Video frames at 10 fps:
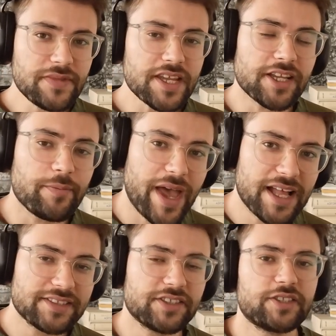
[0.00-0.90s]
and a
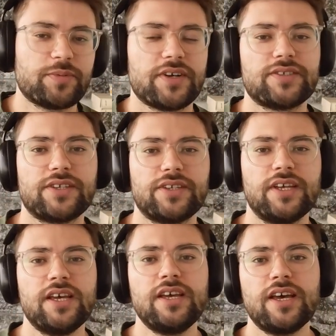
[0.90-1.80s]
bad salesperson,
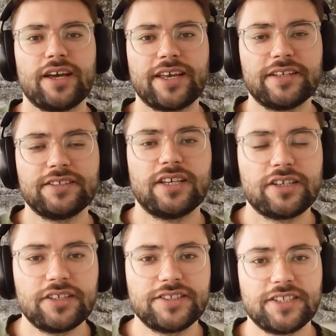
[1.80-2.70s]
a
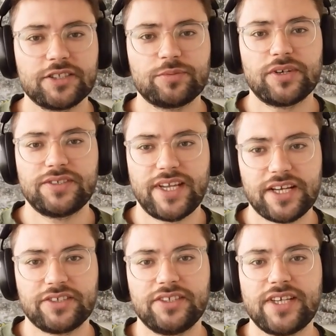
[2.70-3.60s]
good salesperson
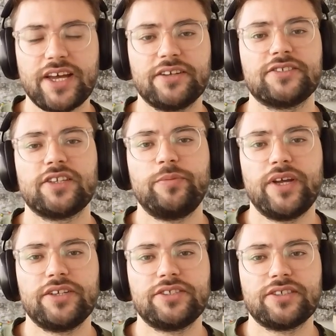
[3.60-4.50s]
actually tailors their
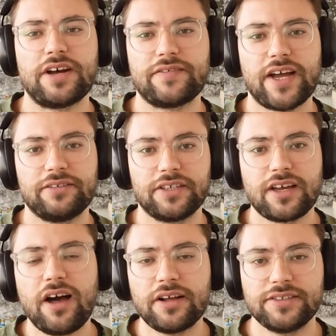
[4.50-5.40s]
pitch around
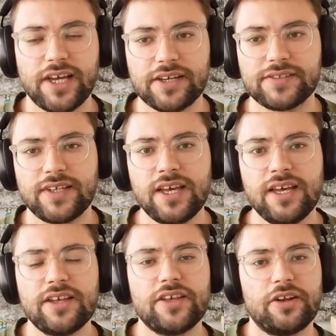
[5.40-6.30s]
context.
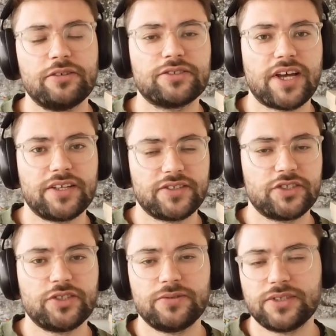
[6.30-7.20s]
They don't try to just
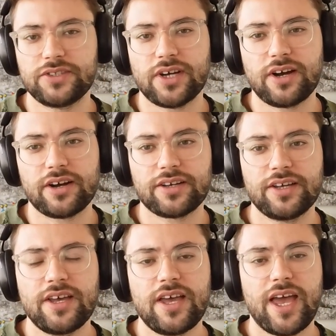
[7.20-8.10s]
shoot in the dark
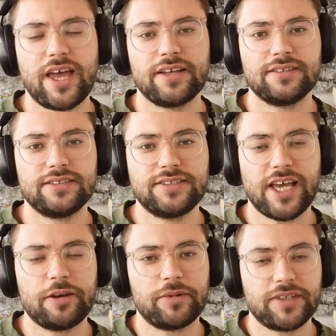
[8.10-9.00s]
and
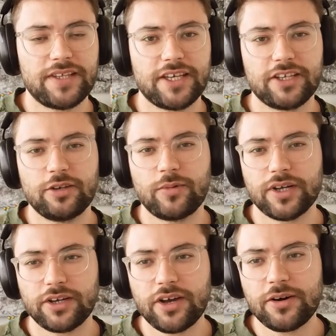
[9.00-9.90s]
say what they think you want
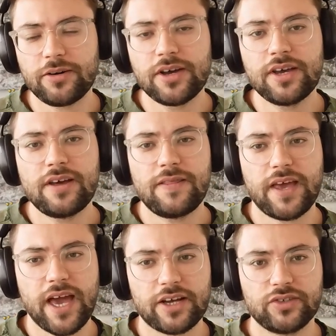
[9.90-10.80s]
to know. They
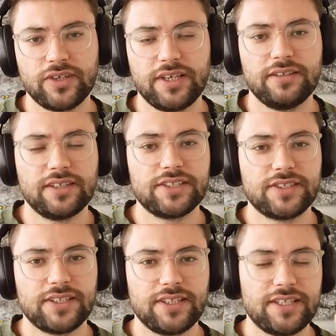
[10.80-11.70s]
actually
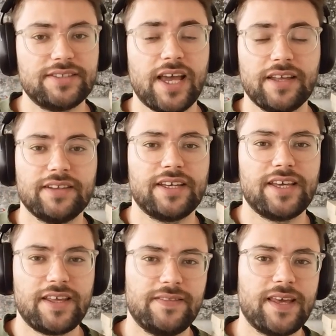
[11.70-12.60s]
listen intently
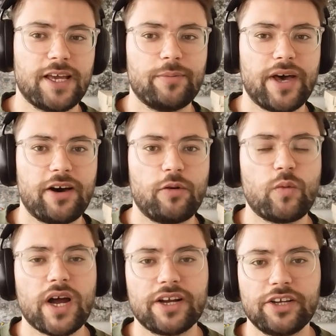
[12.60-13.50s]
and think about
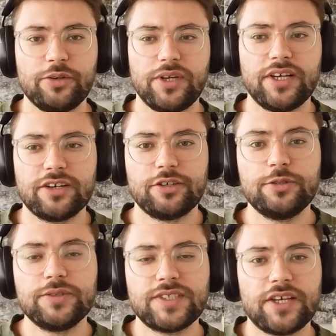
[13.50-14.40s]
why are you here? Who
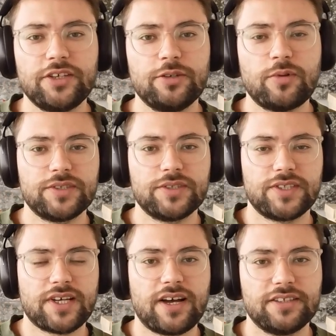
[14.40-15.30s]
sent you? What was the
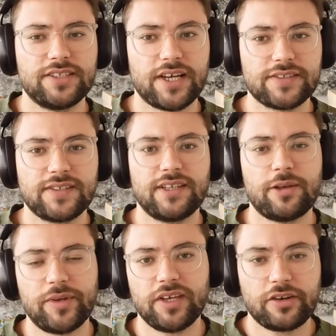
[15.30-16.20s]
context? Let
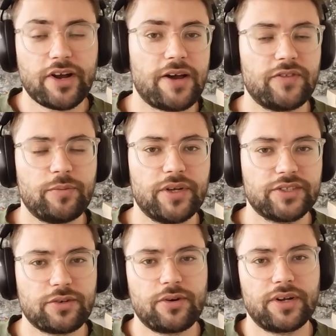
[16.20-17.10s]
me craft the pitch
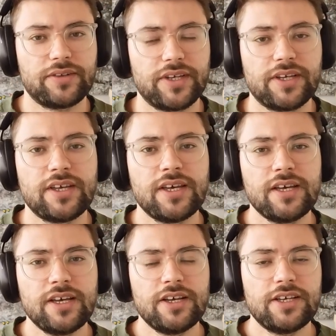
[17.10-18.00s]
accordingly.
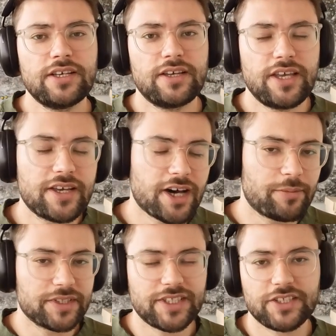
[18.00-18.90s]

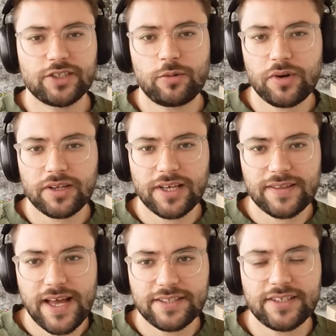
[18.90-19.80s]
E-commerce sites don't work like
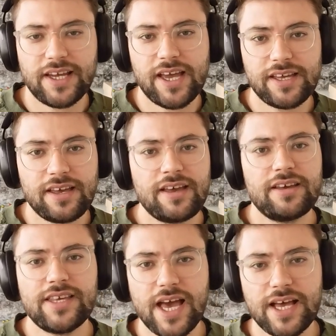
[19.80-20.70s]
that today.
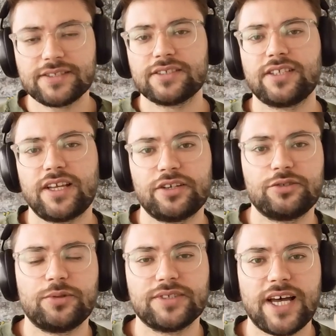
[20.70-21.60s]
Yes, there's a lot of
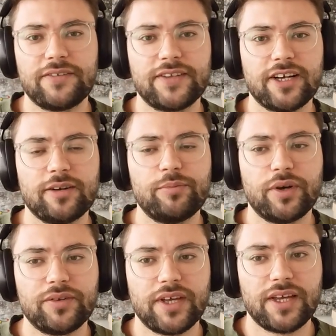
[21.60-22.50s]
tools out there
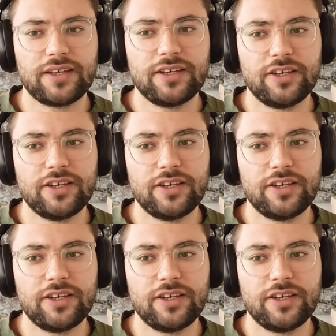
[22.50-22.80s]
building,